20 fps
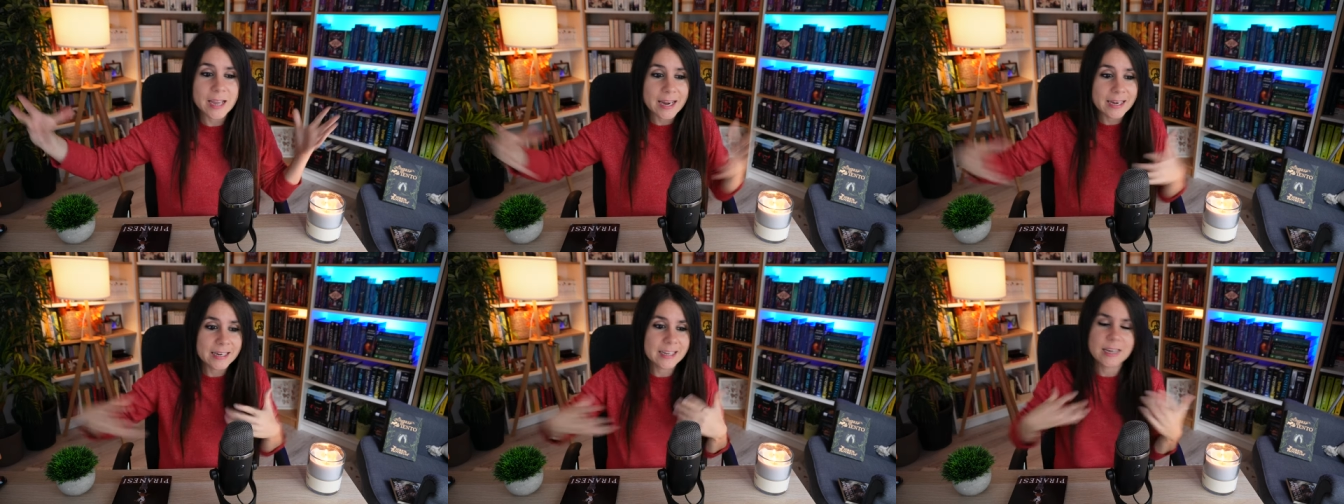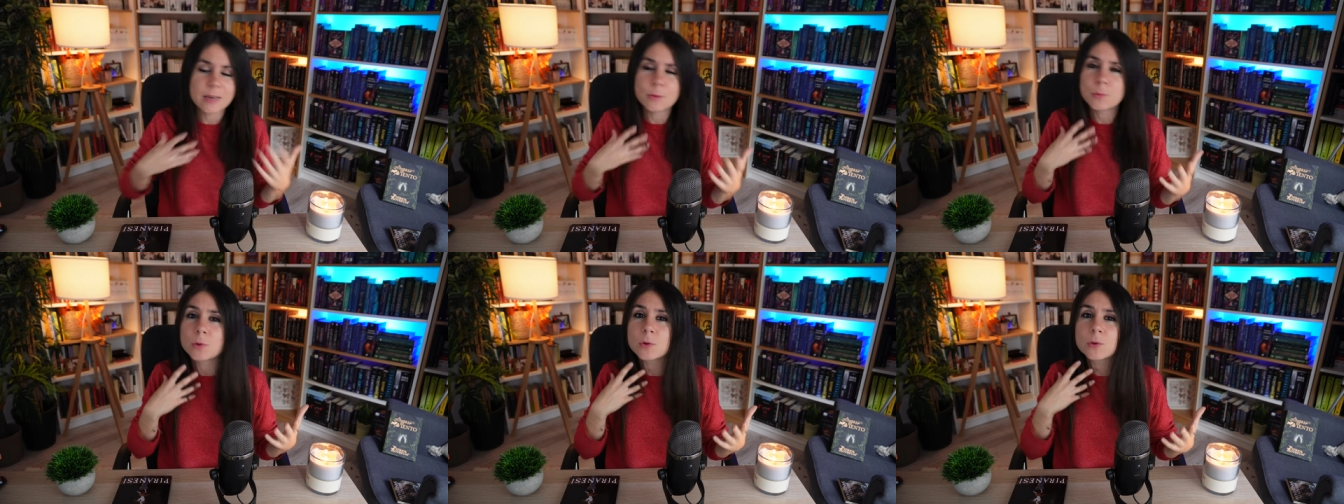and
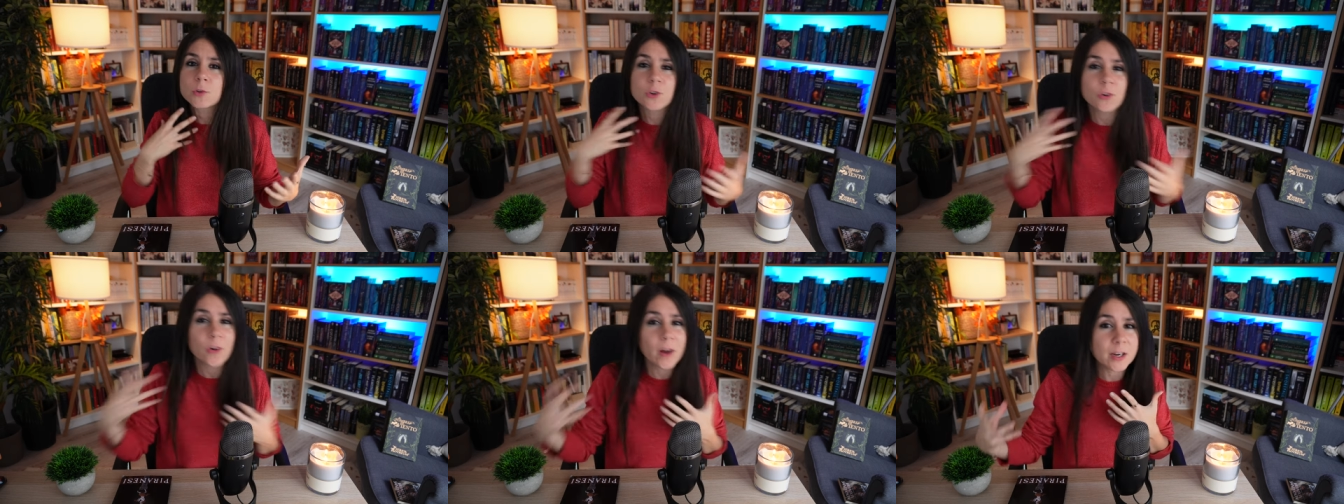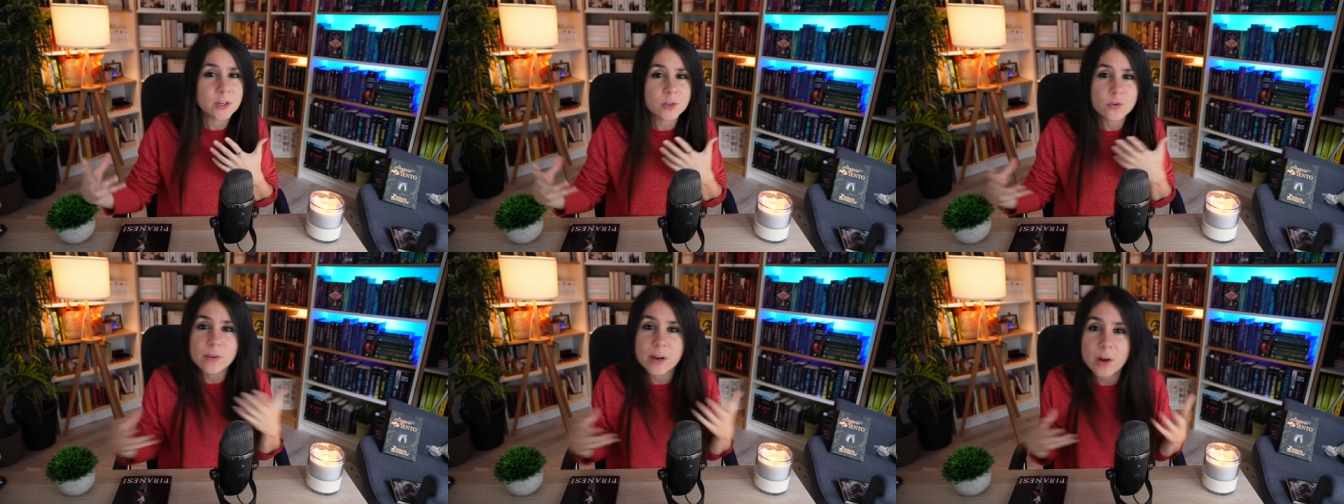he will try
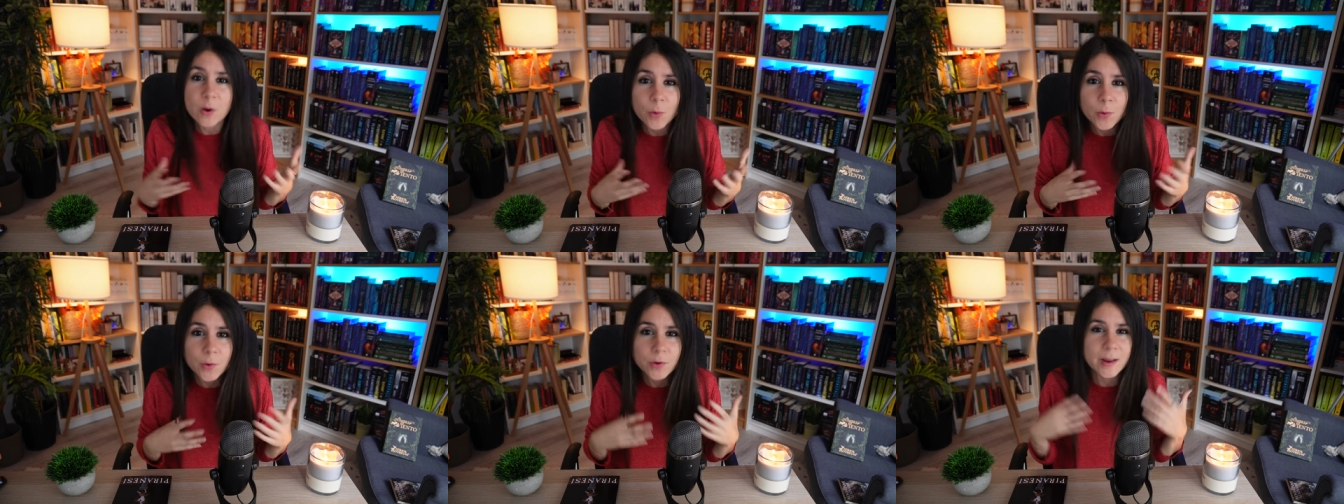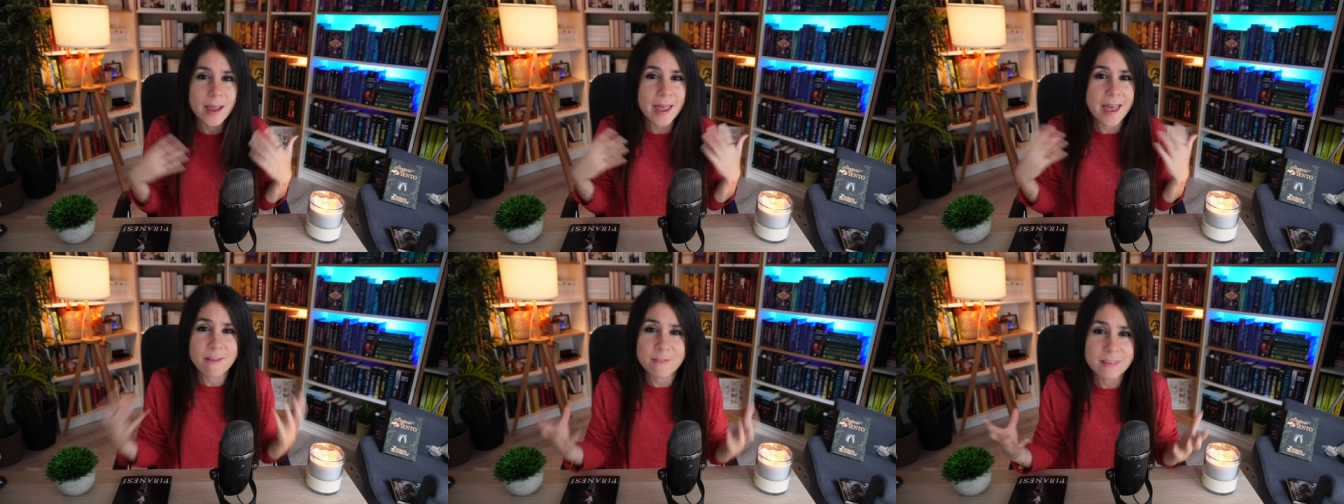to record
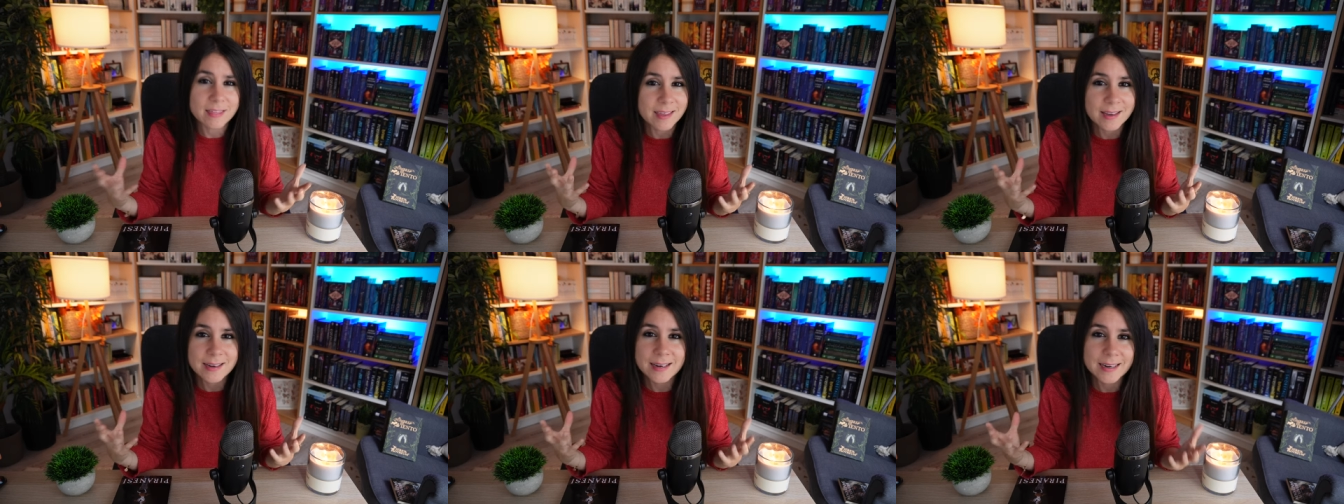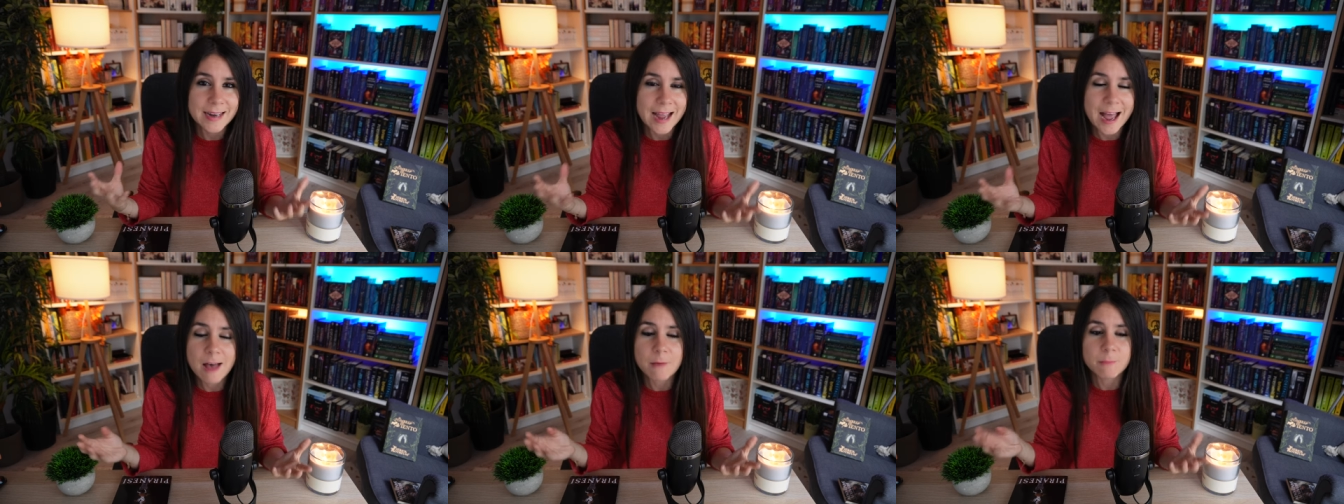everything
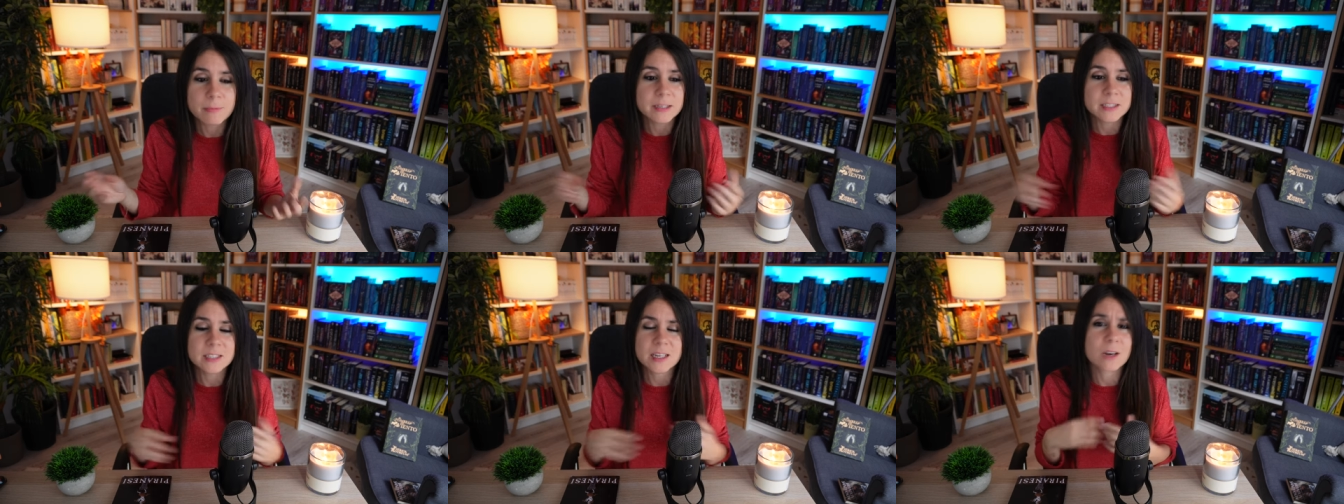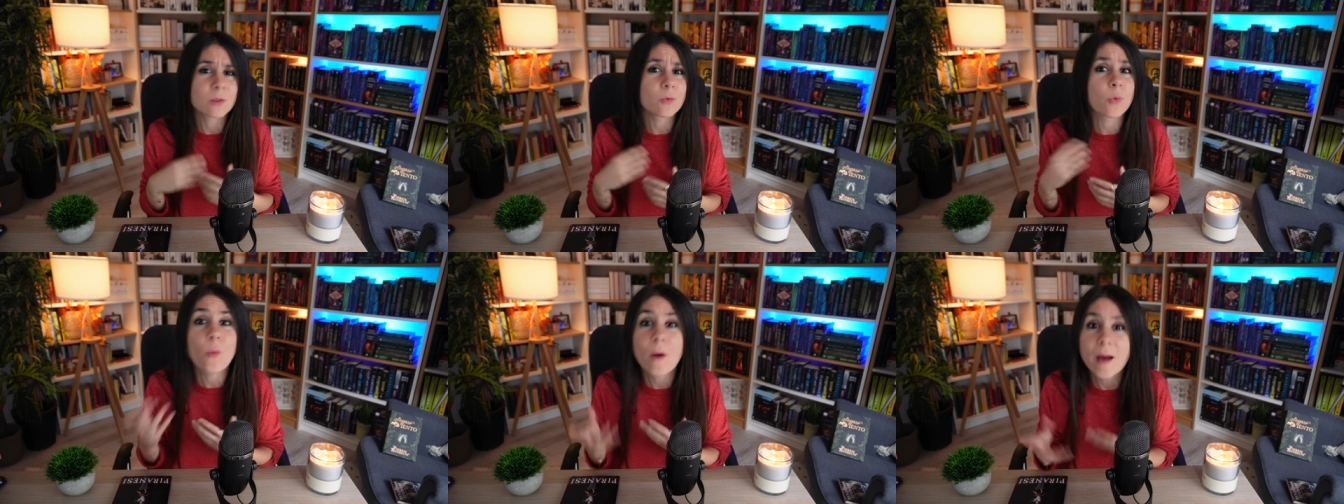that happens
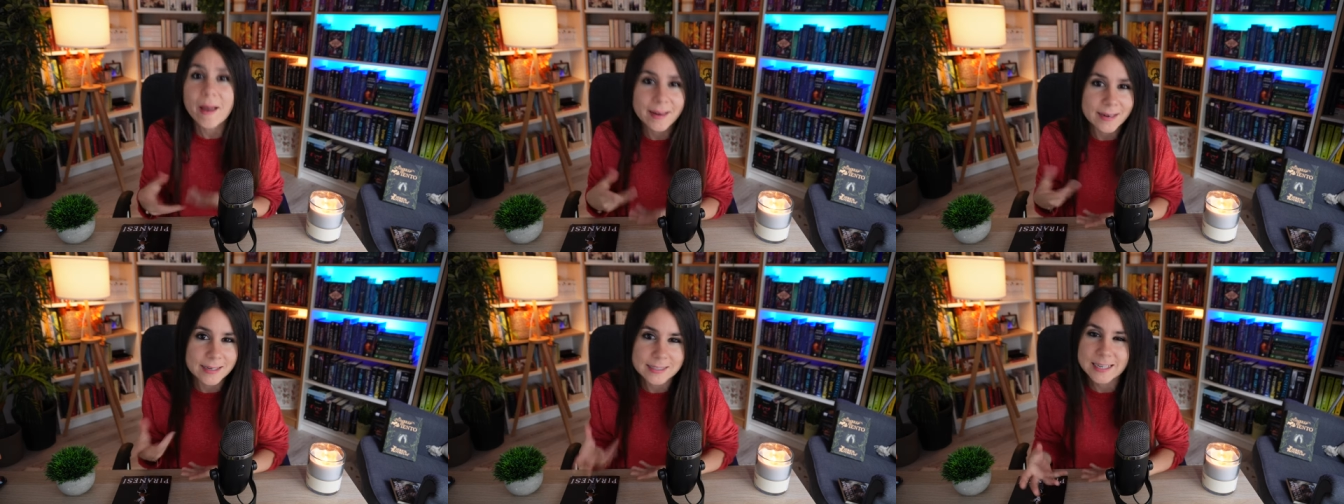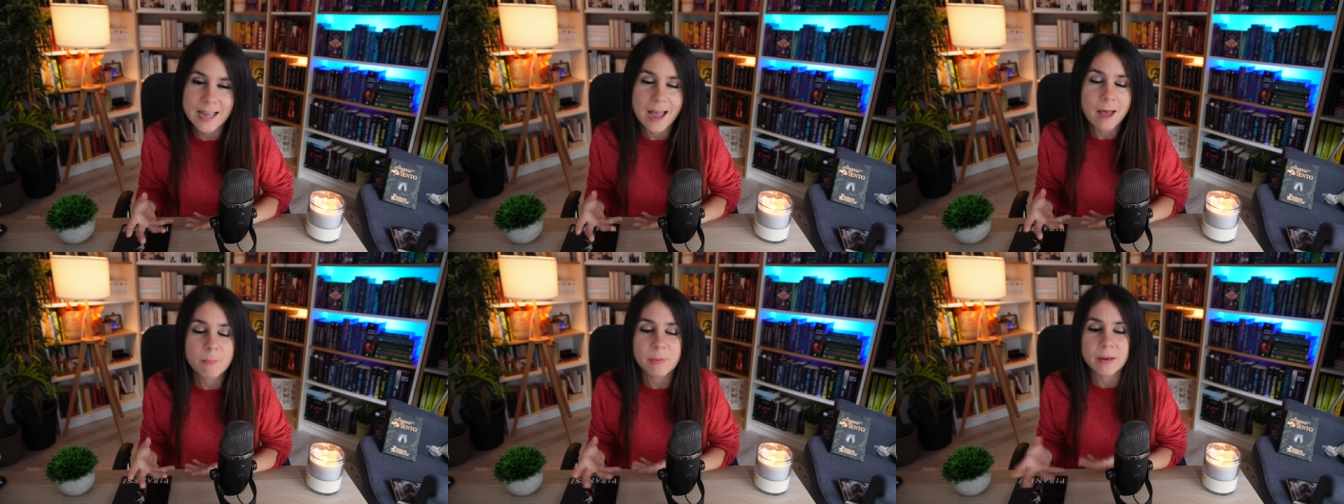and why it is
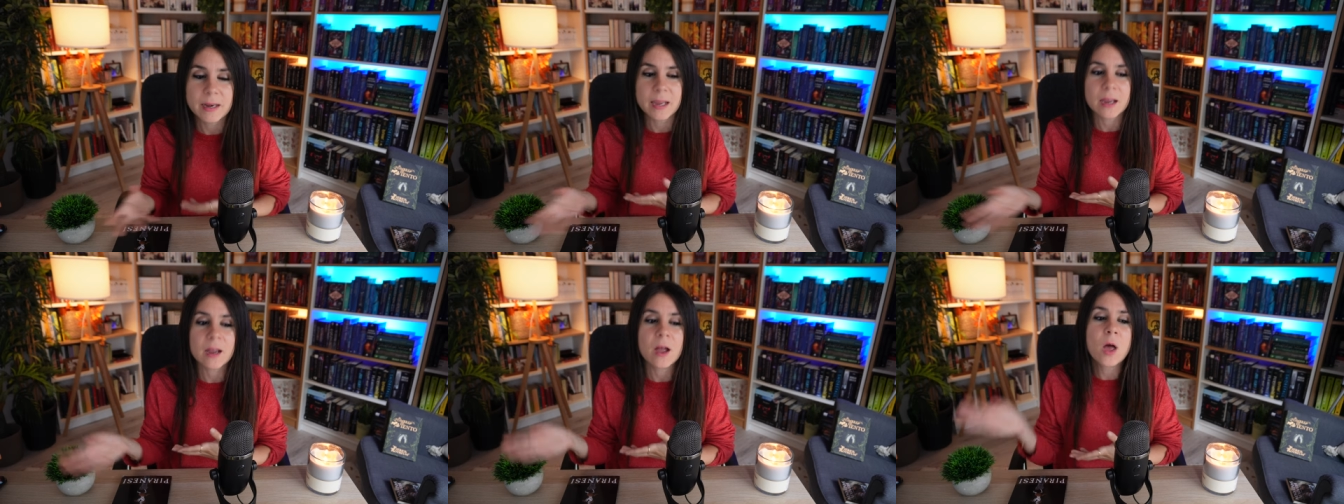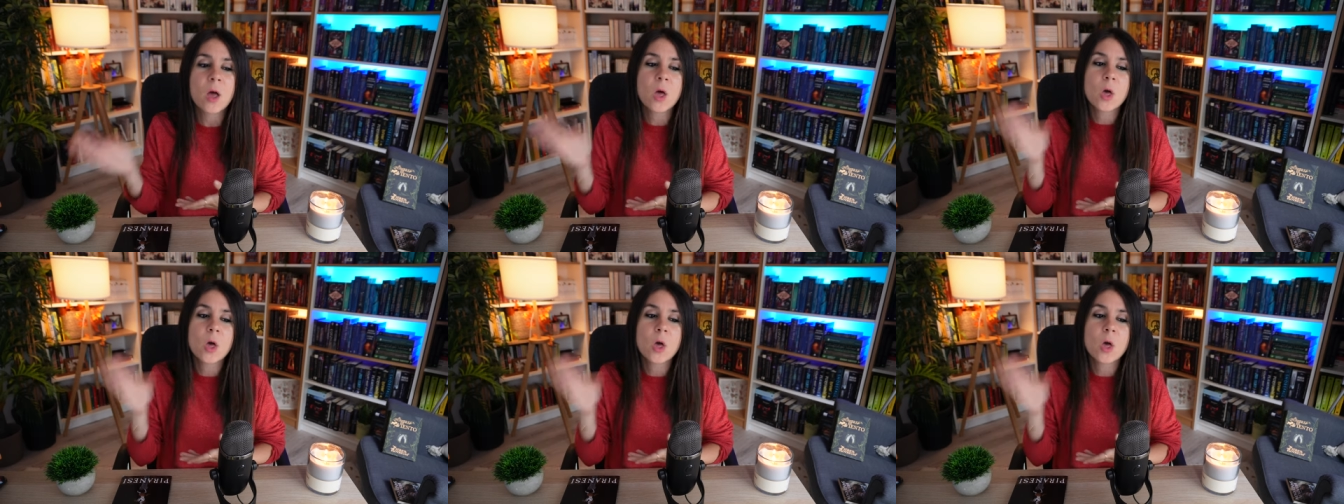happening